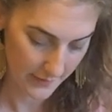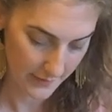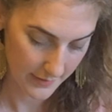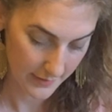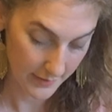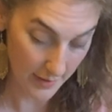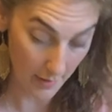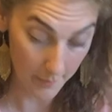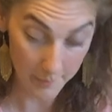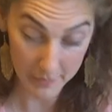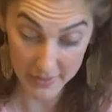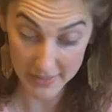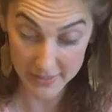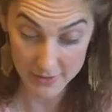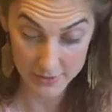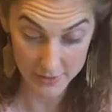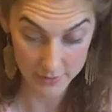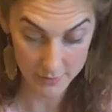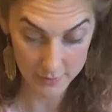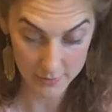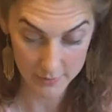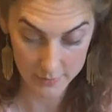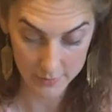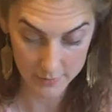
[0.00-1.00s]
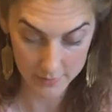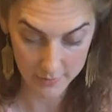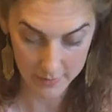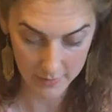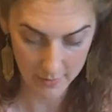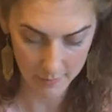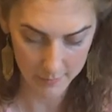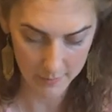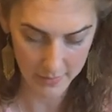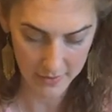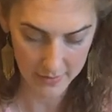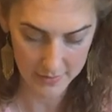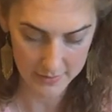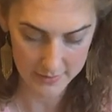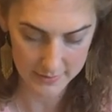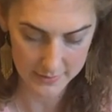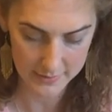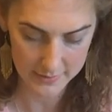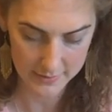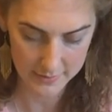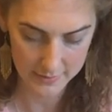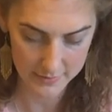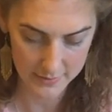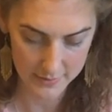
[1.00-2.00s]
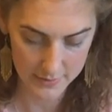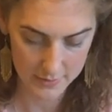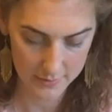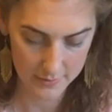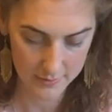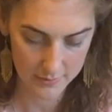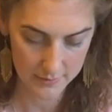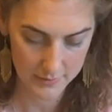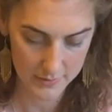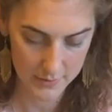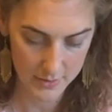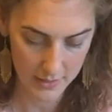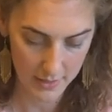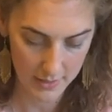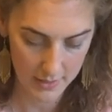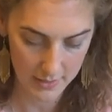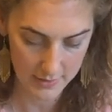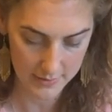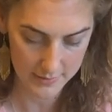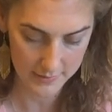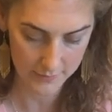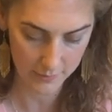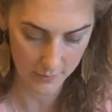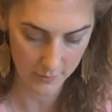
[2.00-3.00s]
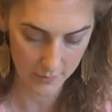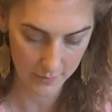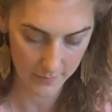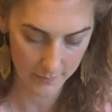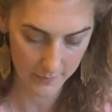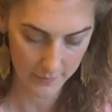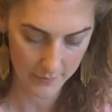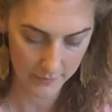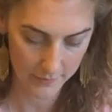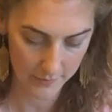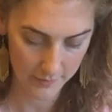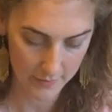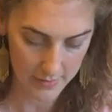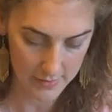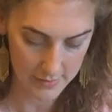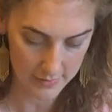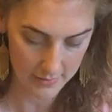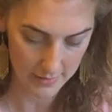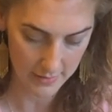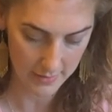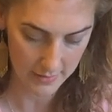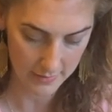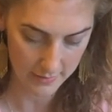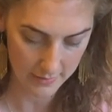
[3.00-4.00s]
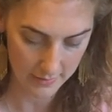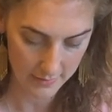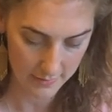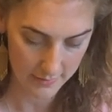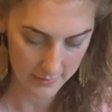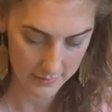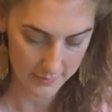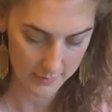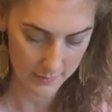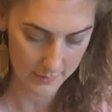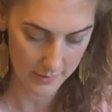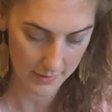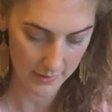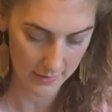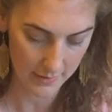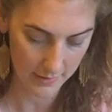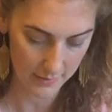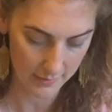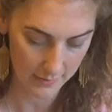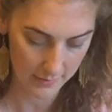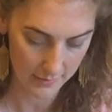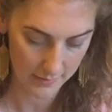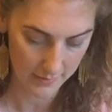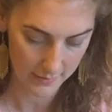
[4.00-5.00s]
Cupping too. Cupping is a Chinese form of healing as well.